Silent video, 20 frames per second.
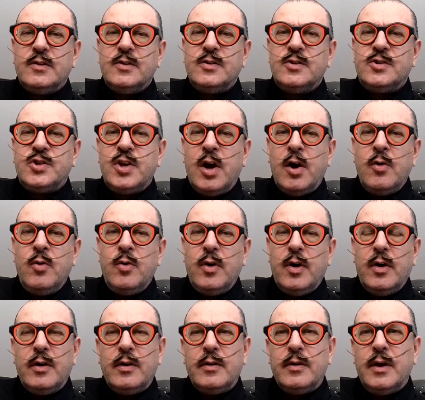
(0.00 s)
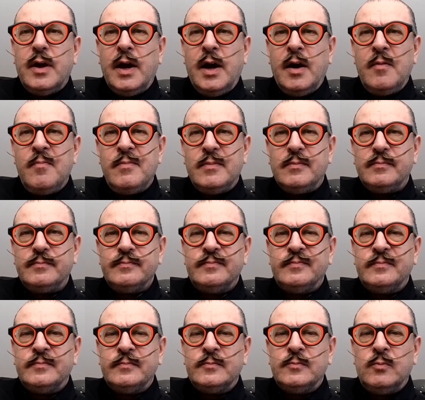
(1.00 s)
So
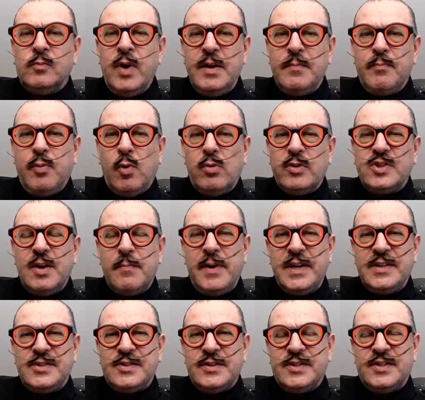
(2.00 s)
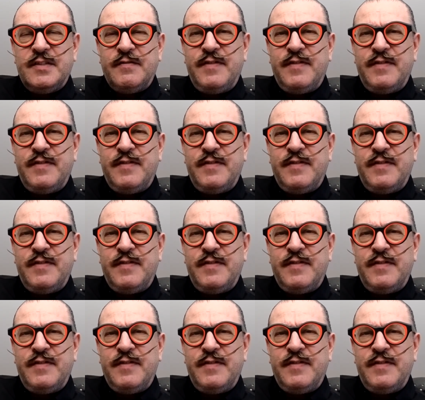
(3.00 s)
we bought a business.